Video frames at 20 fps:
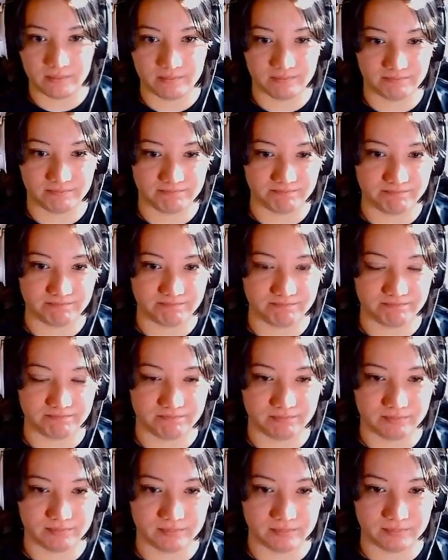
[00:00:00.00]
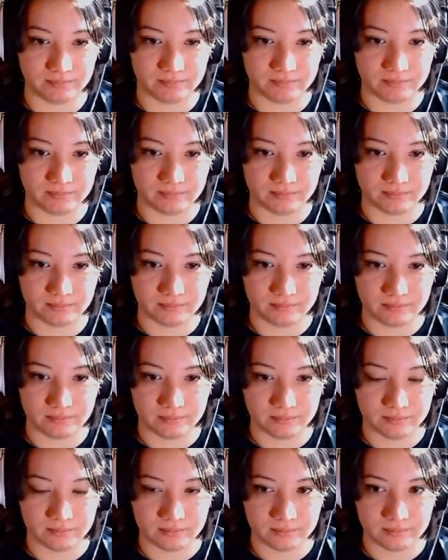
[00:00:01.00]

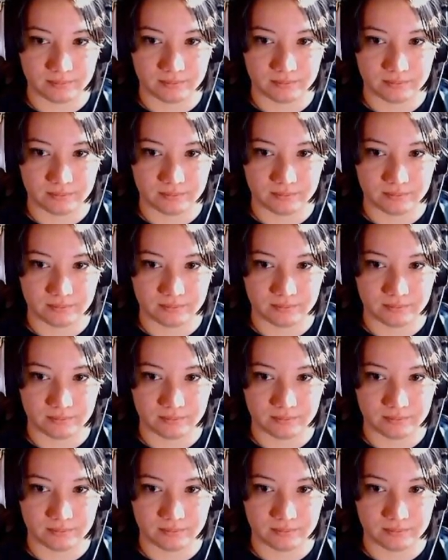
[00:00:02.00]
(silence)